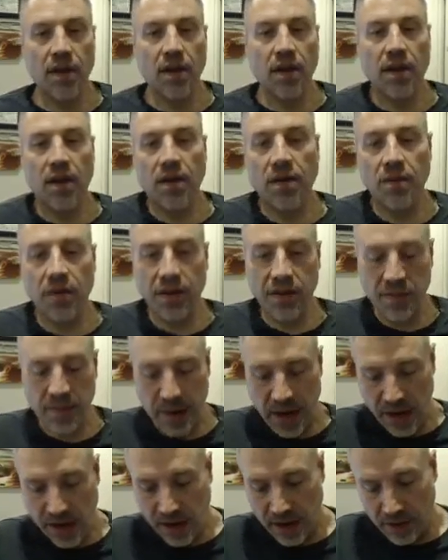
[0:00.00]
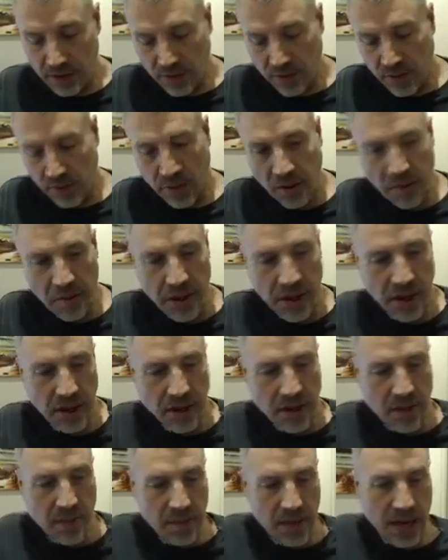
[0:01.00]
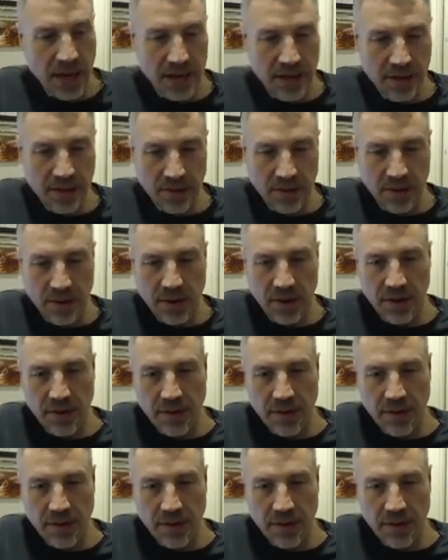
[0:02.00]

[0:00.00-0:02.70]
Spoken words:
I'll rest my eyes for a little bit and come back to it.